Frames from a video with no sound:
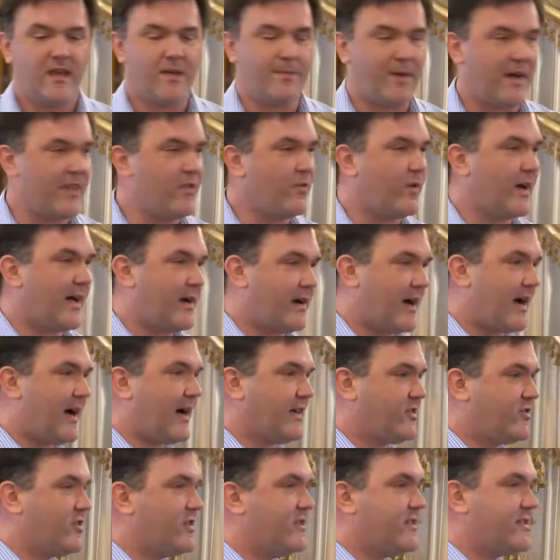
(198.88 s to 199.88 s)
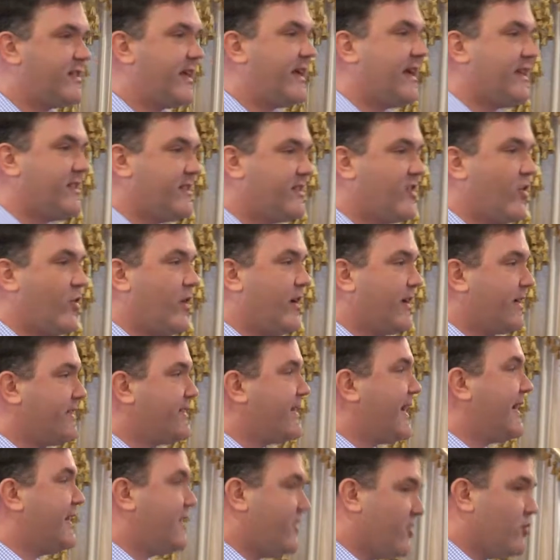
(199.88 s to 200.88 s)
And by the way, I shouldn't say and so on, because
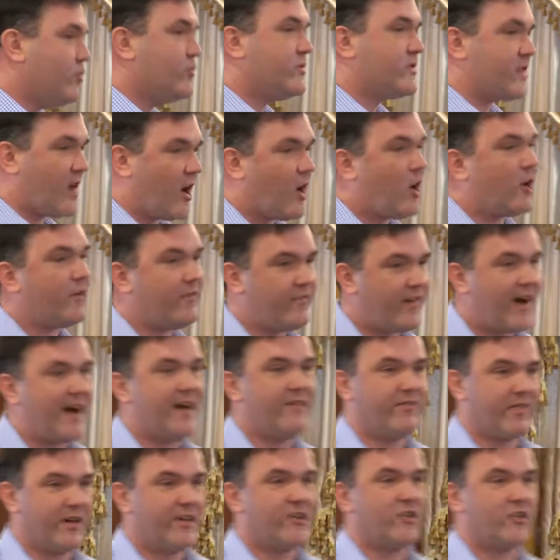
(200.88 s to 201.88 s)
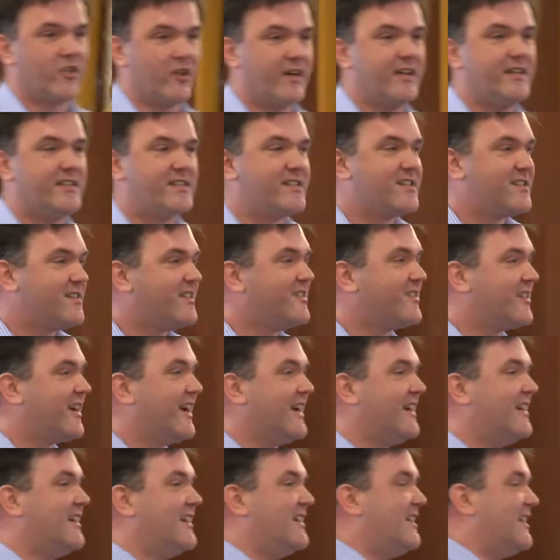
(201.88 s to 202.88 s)
I use all 5 letter grades,
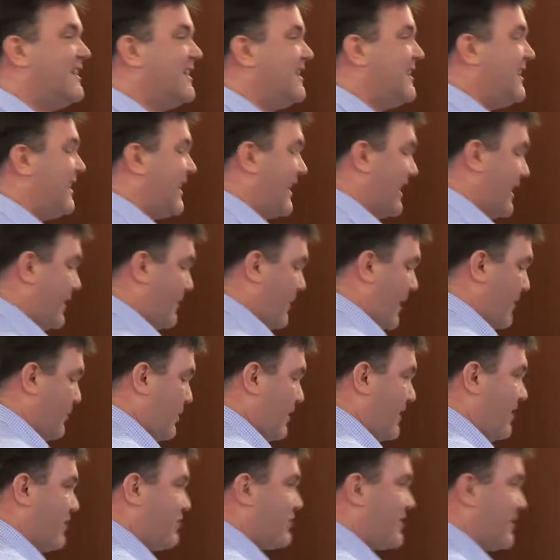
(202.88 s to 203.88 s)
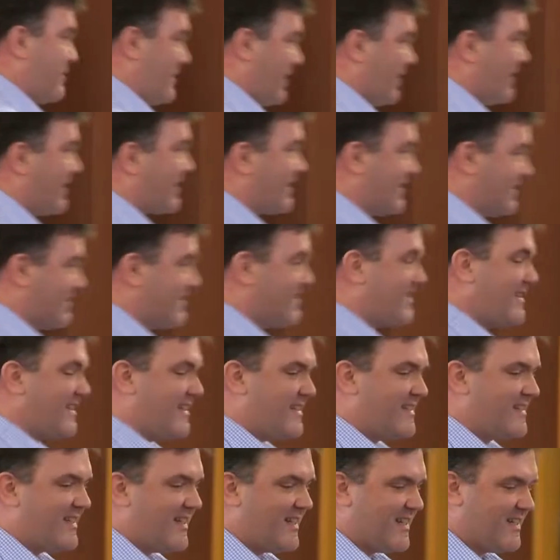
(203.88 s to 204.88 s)
okay? I'm one of those Americans
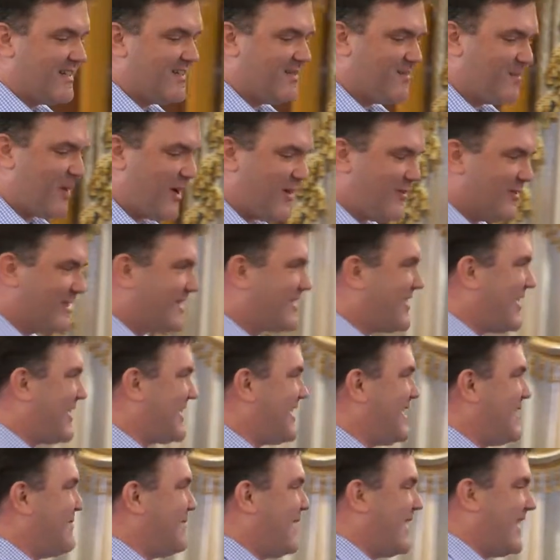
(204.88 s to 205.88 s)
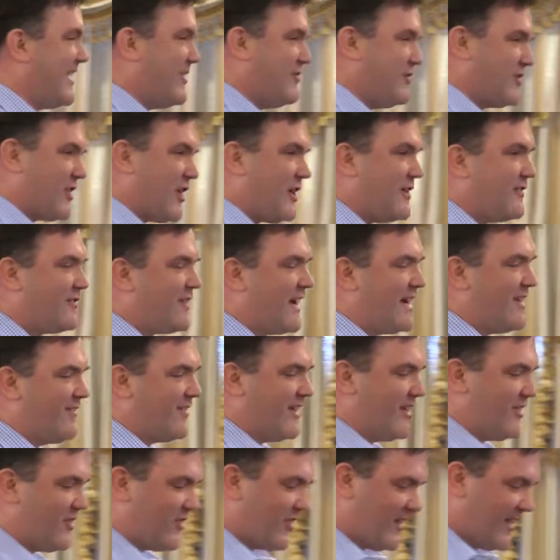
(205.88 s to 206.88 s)
that Paul was talking about. I use all 5
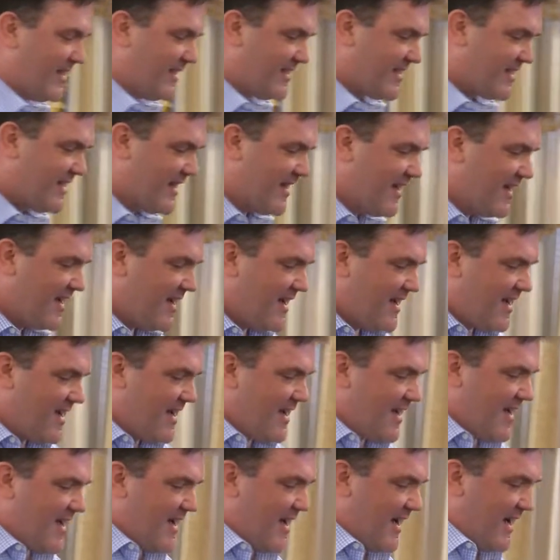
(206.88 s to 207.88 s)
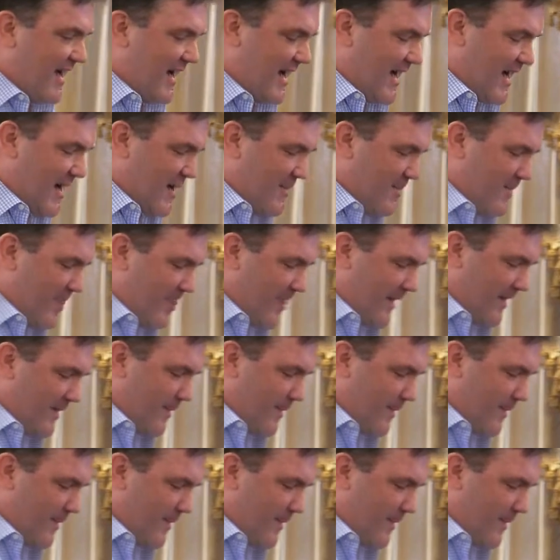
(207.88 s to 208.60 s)
letter grades. And